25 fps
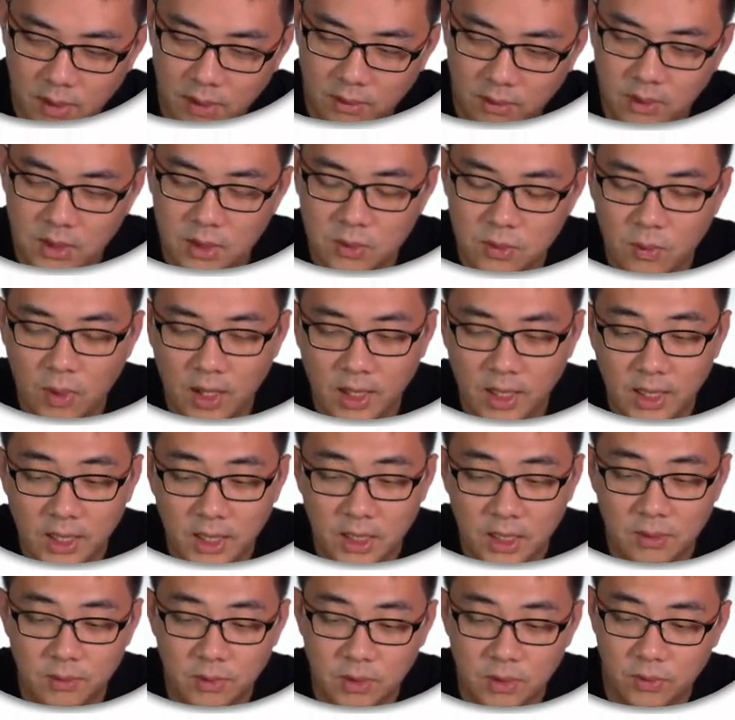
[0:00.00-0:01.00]
Now this 1 here
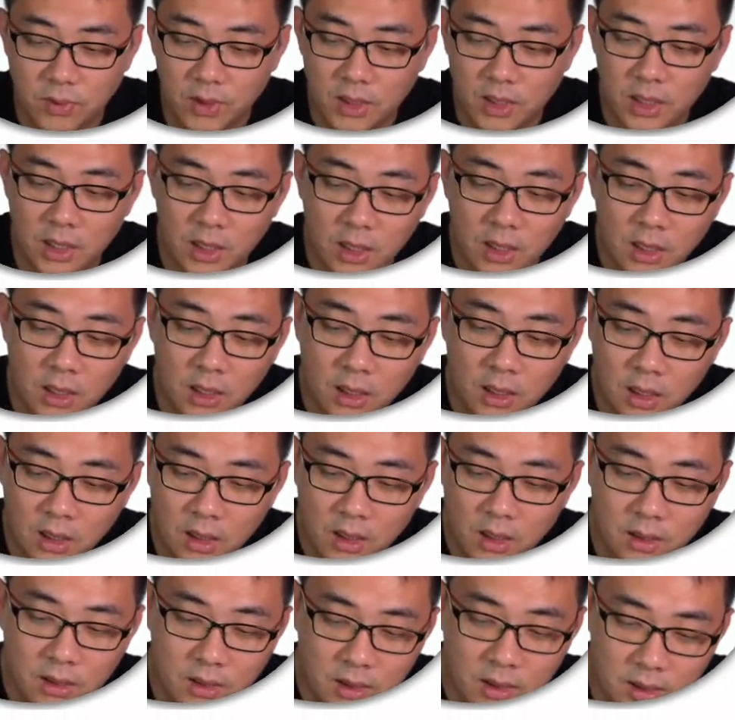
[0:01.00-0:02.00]
is a bit tricky.
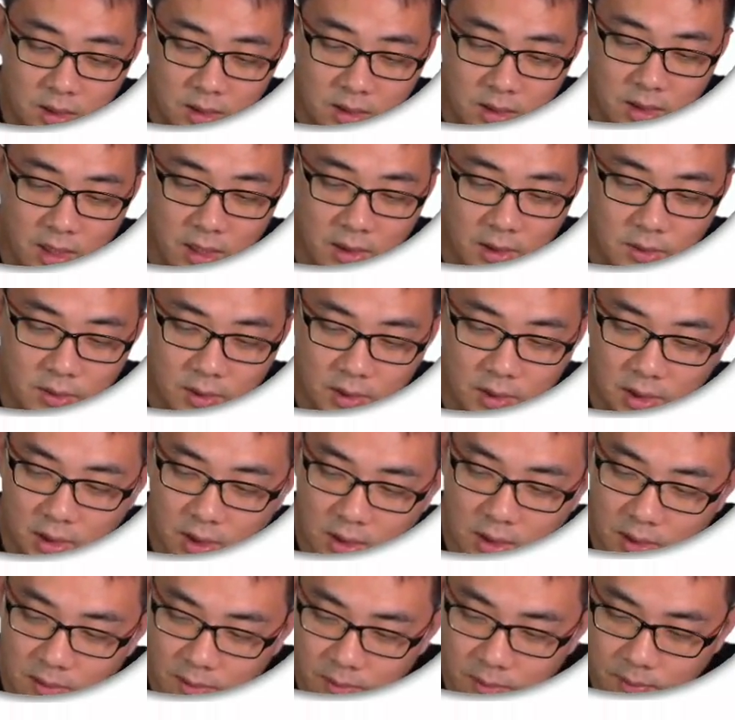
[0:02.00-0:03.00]
This is
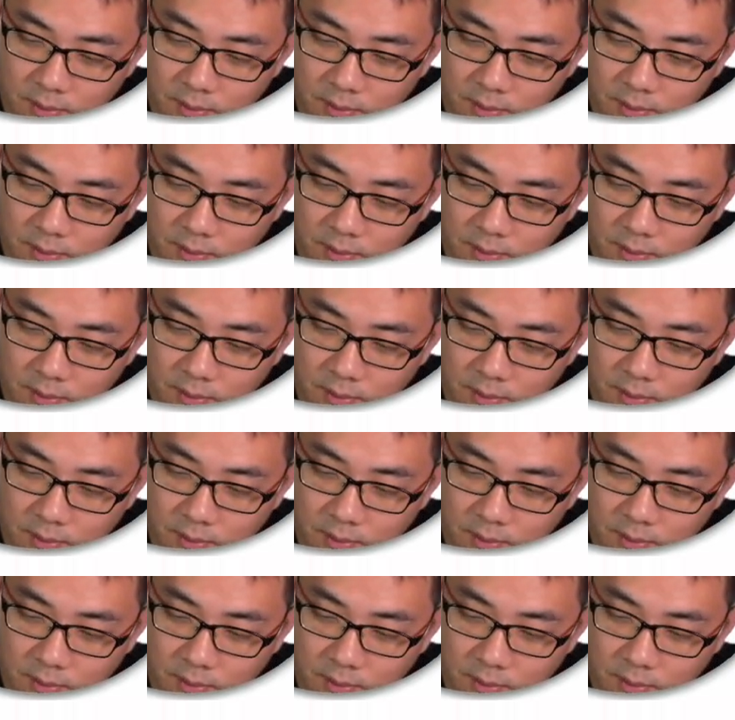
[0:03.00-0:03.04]
actually